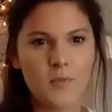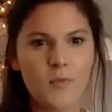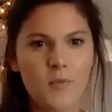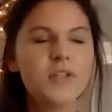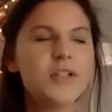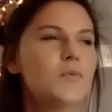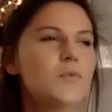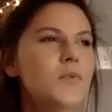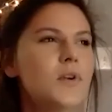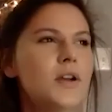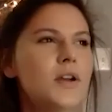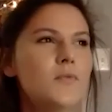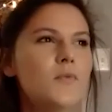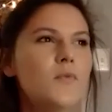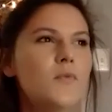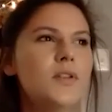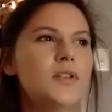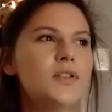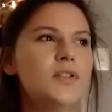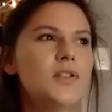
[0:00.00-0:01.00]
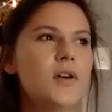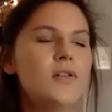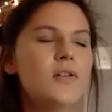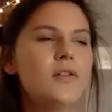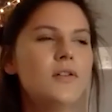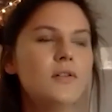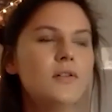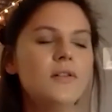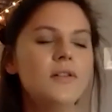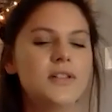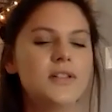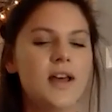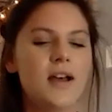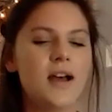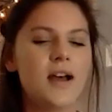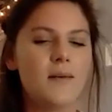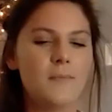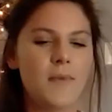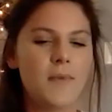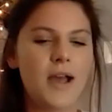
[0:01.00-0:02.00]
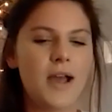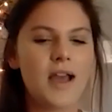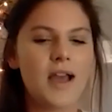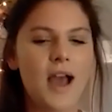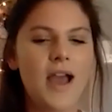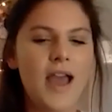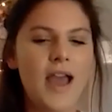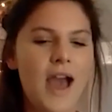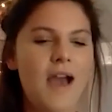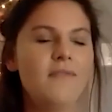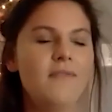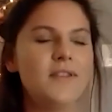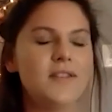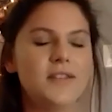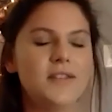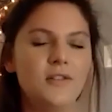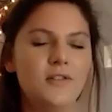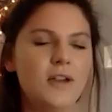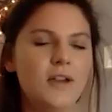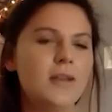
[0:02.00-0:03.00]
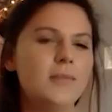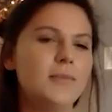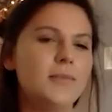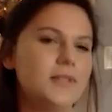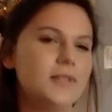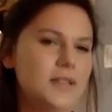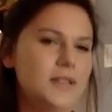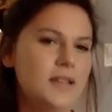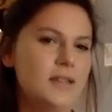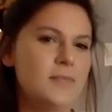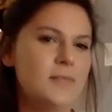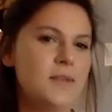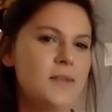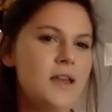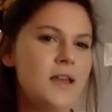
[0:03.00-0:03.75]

what's so cool is that I had this incredible team